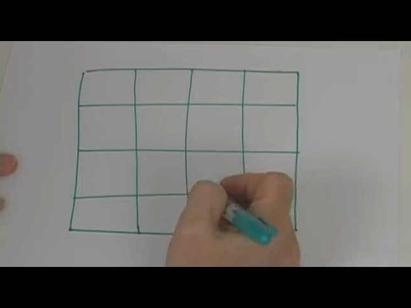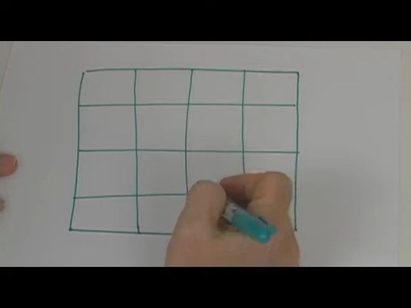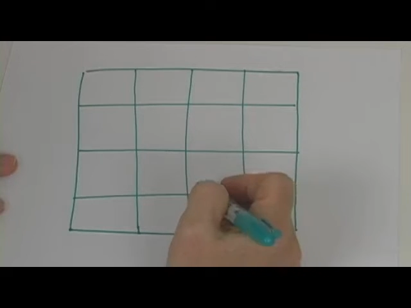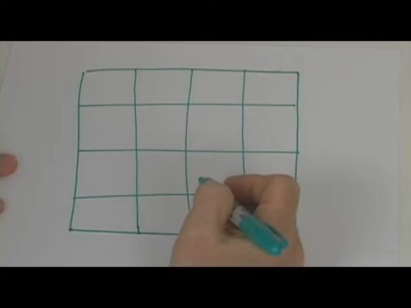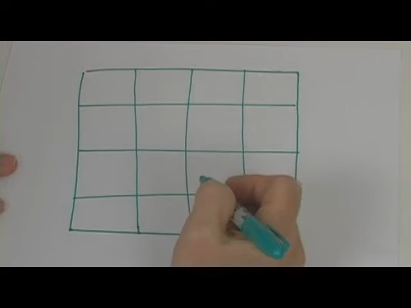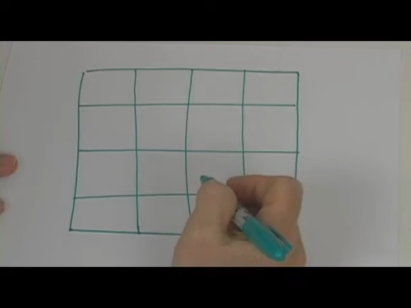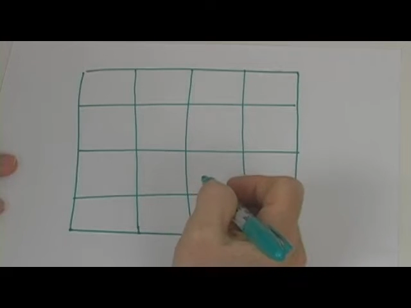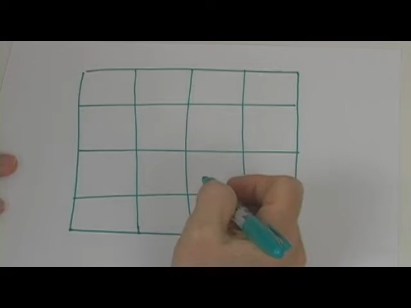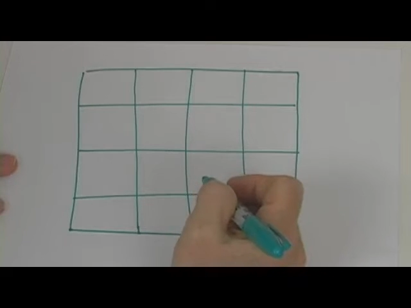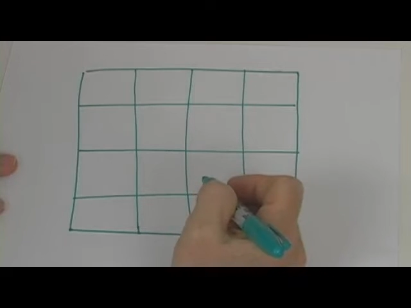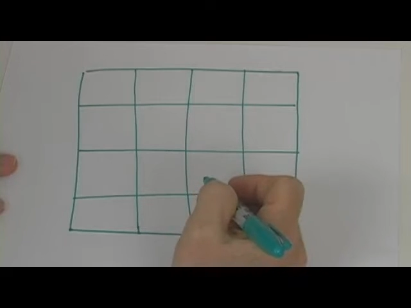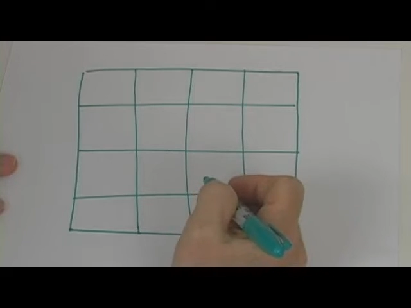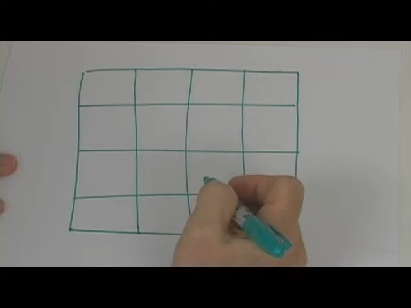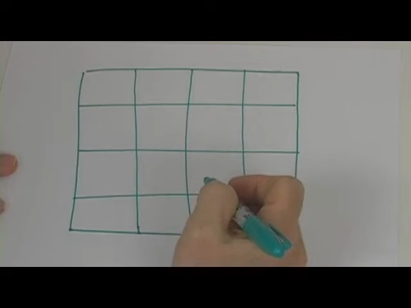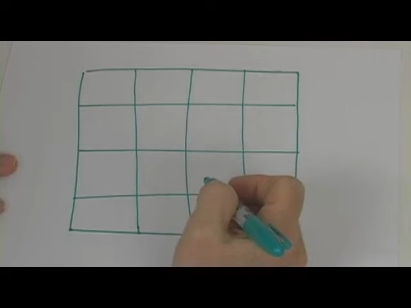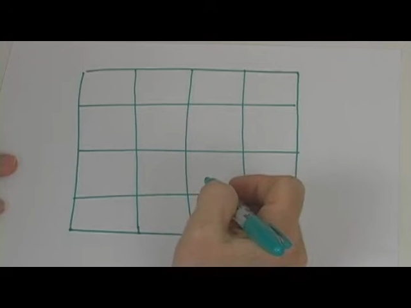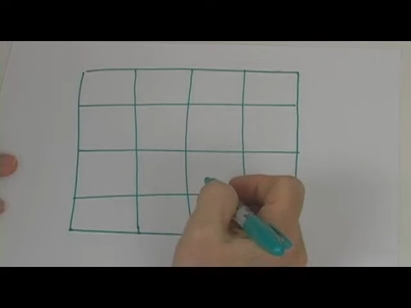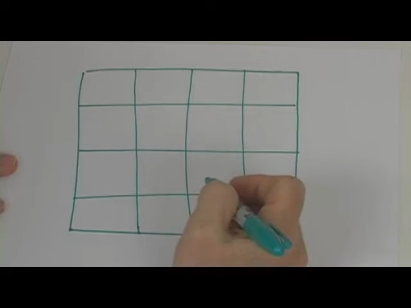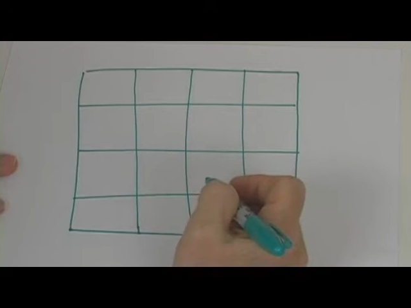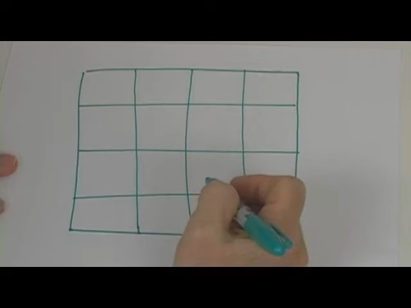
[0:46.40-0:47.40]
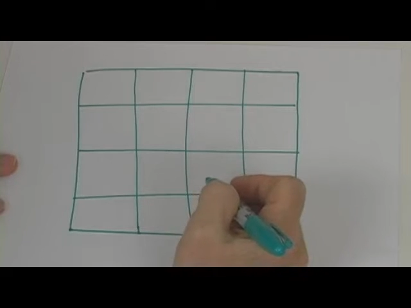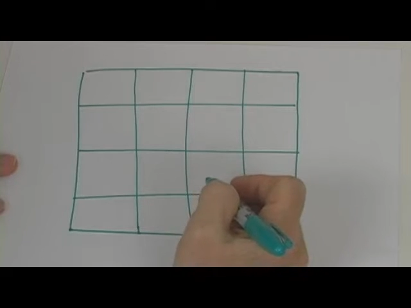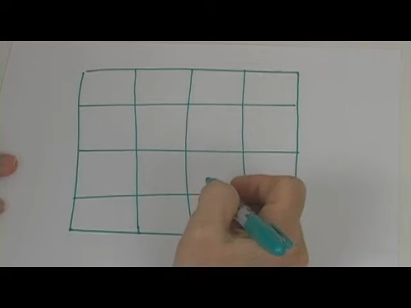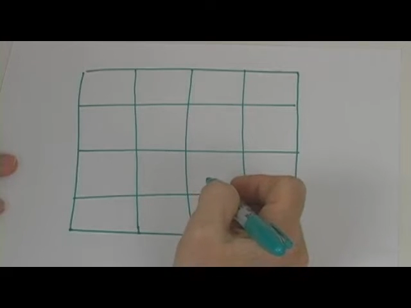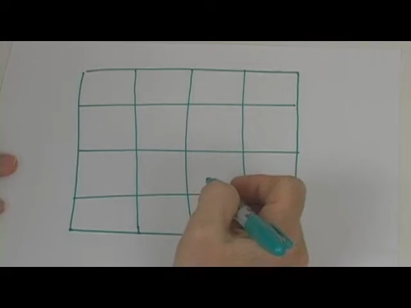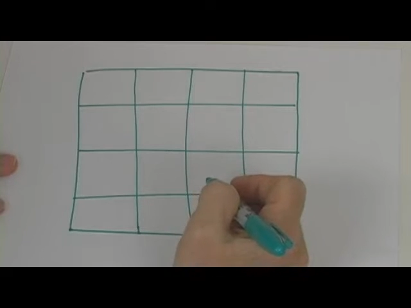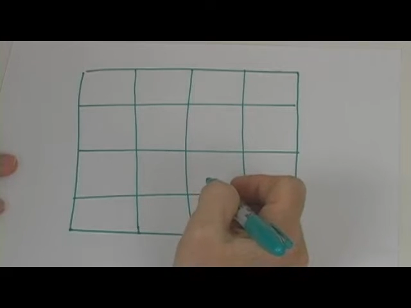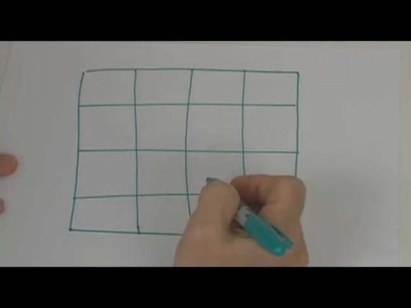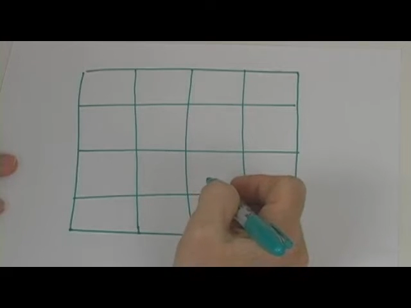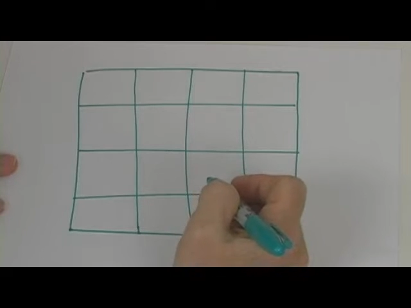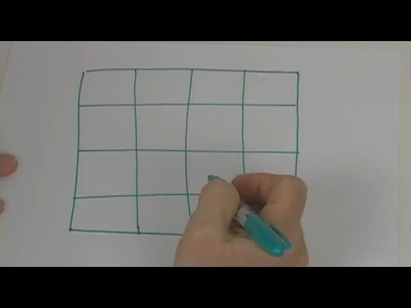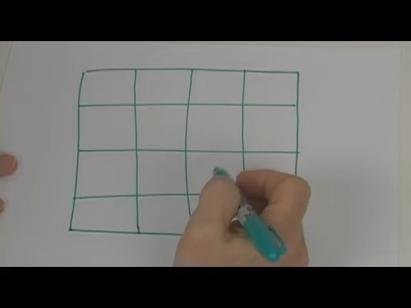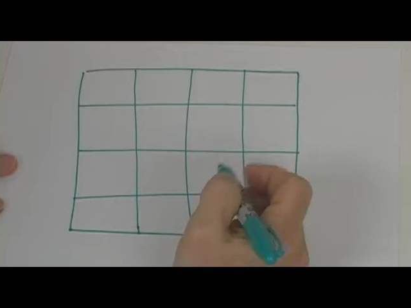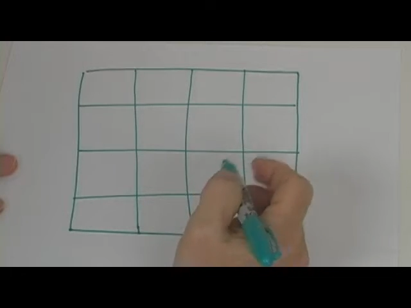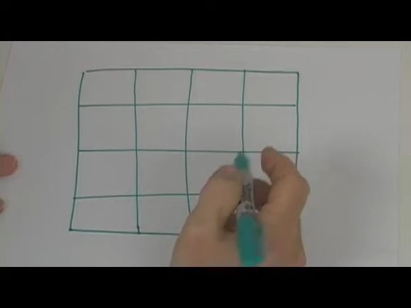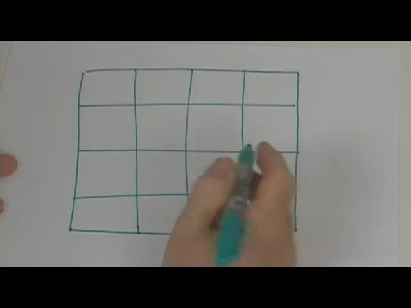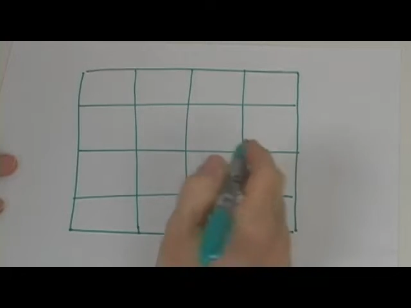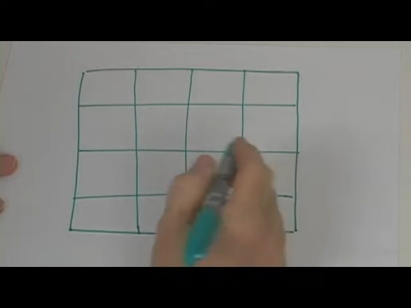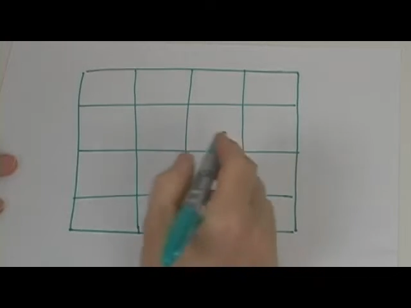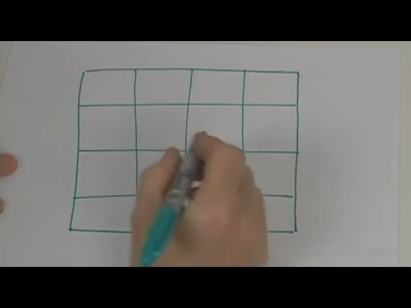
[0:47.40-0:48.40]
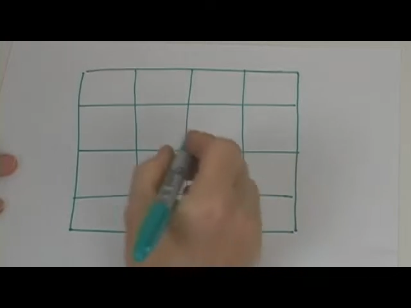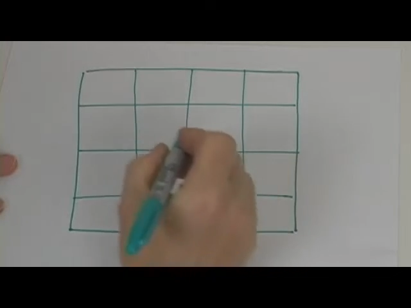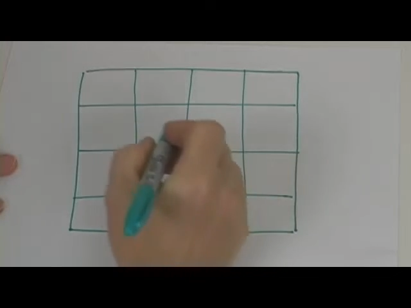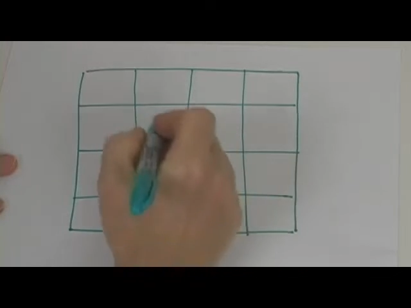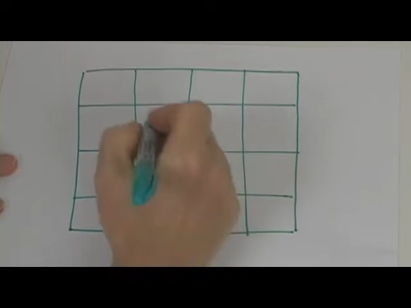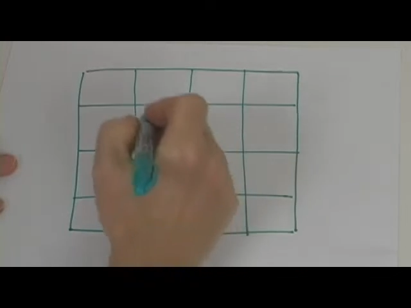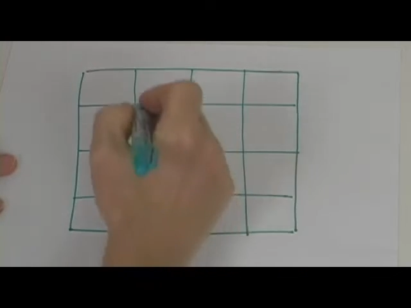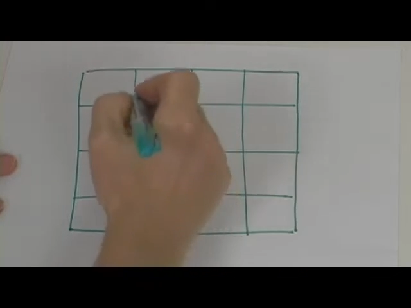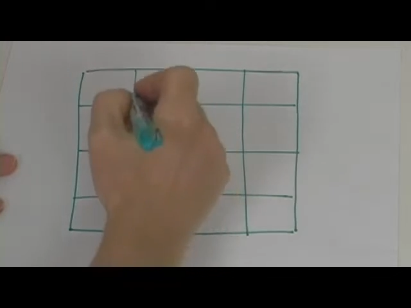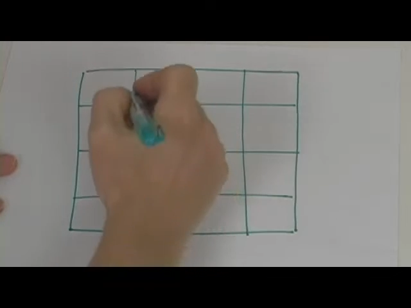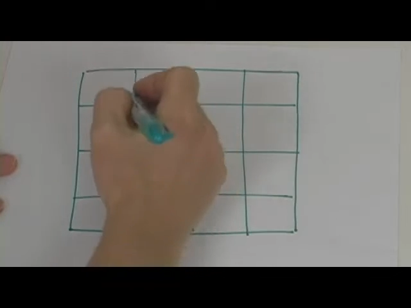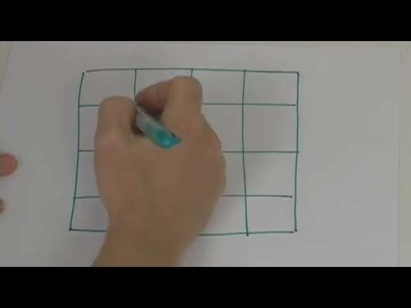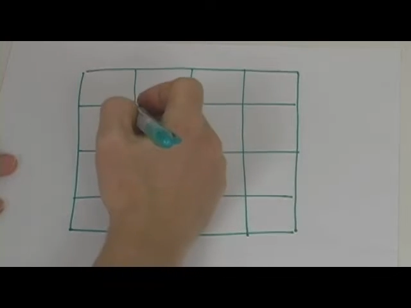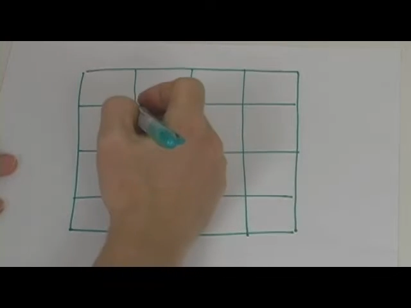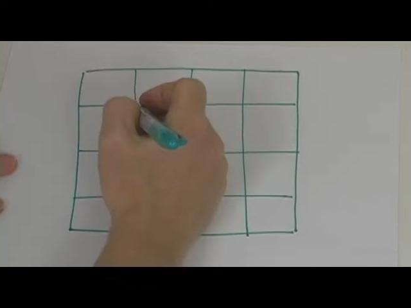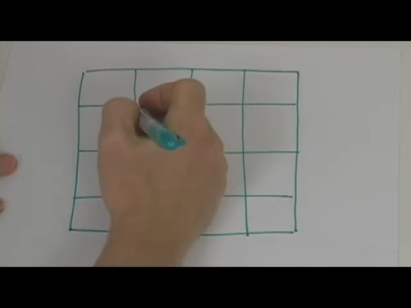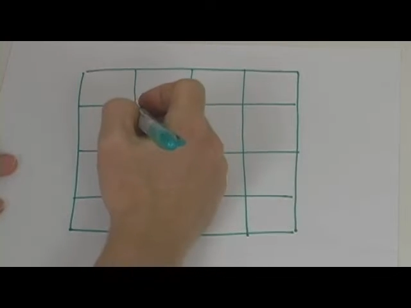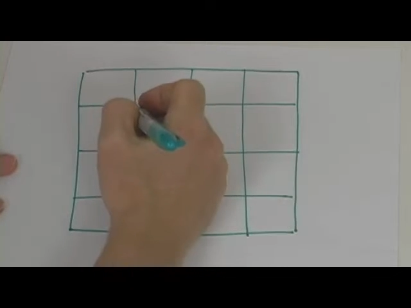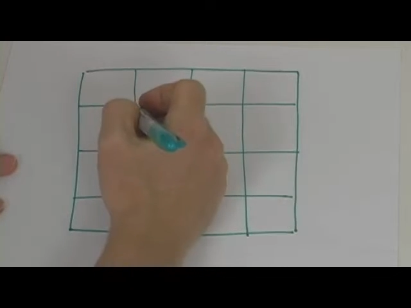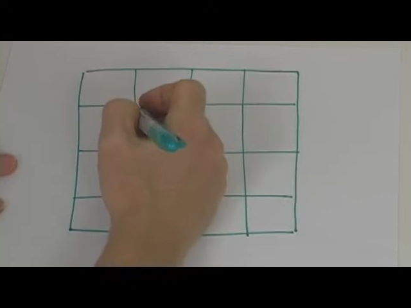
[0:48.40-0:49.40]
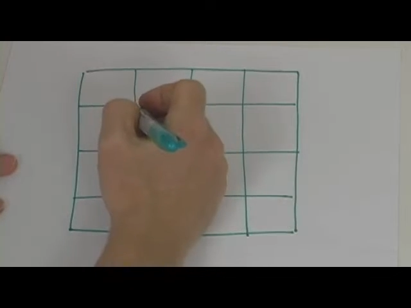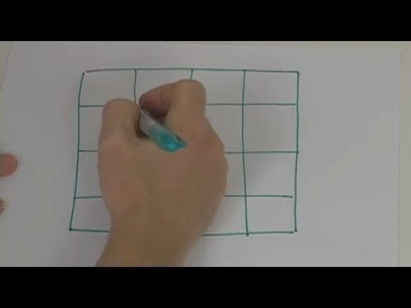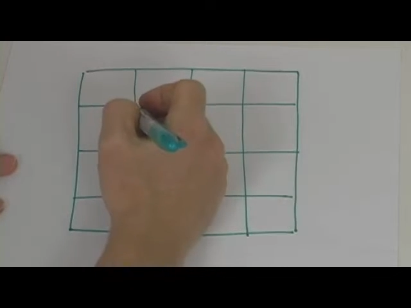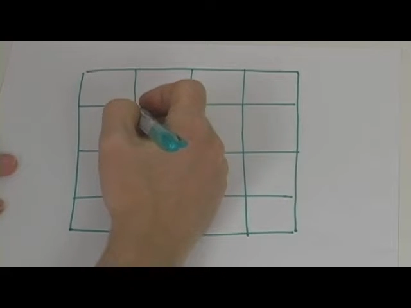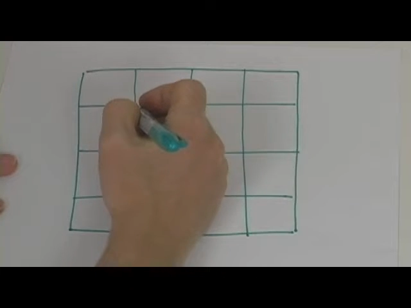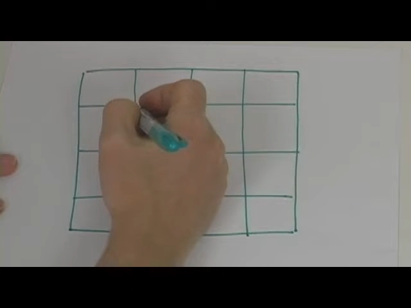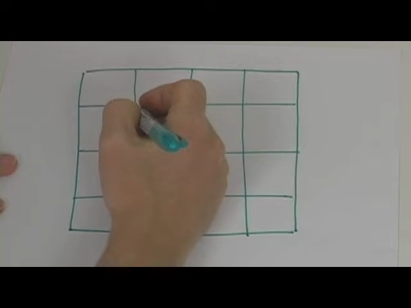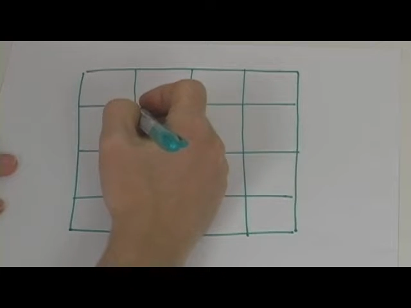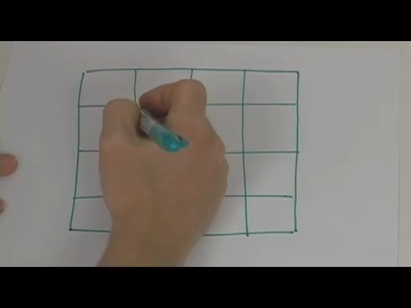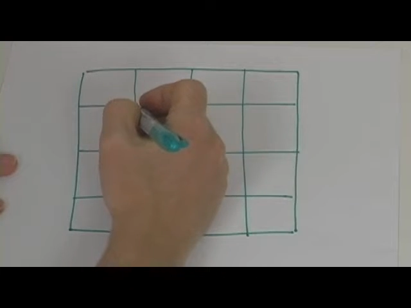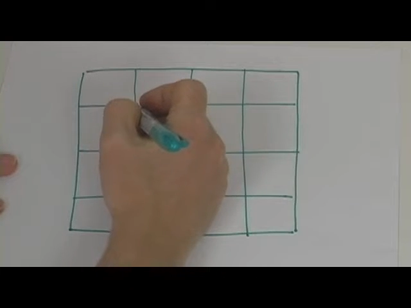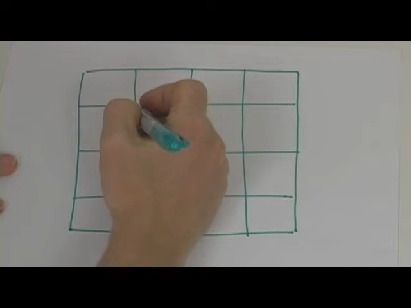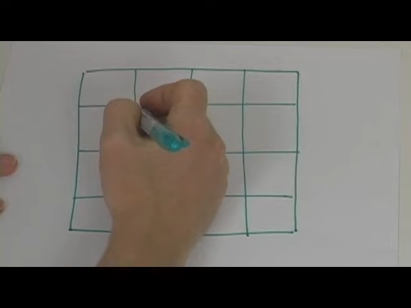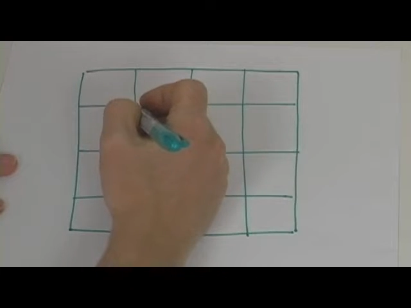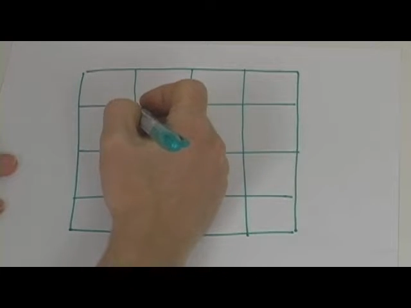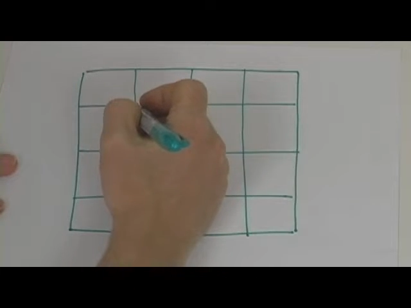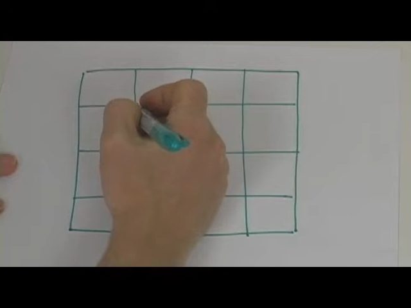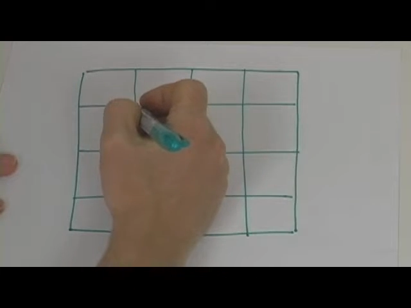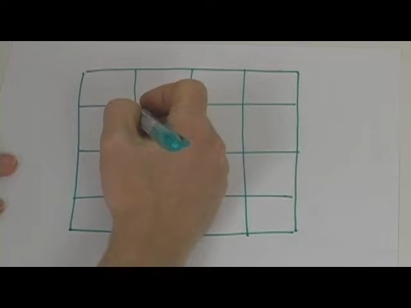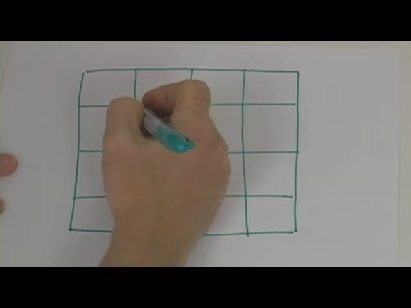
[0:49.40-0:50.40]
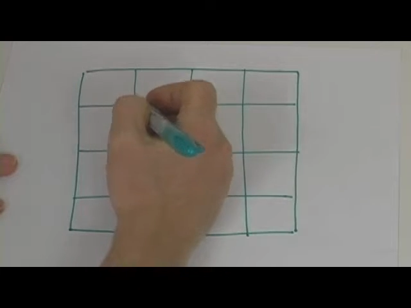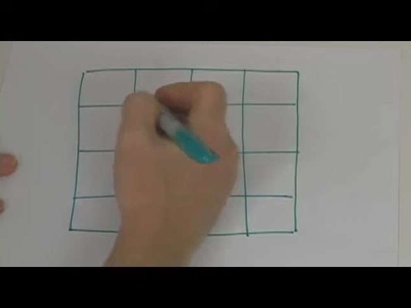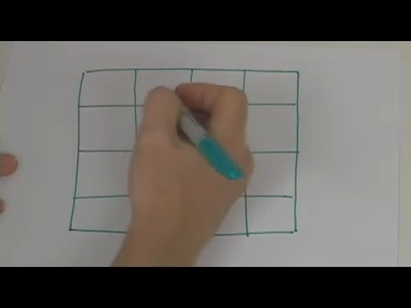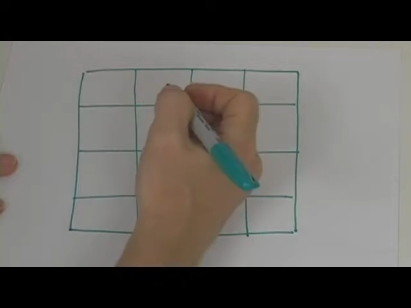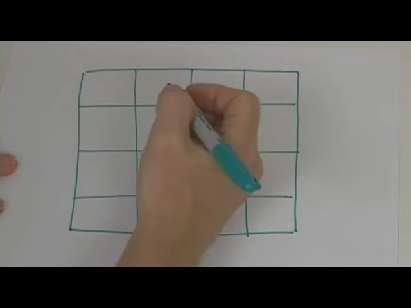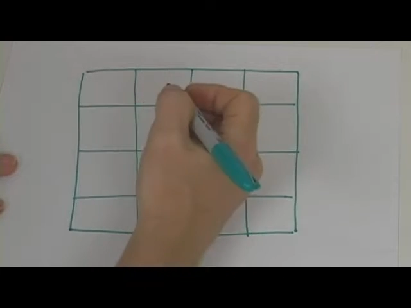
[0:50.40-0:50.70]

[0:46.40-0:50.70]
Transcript: [unreadable: no face in view]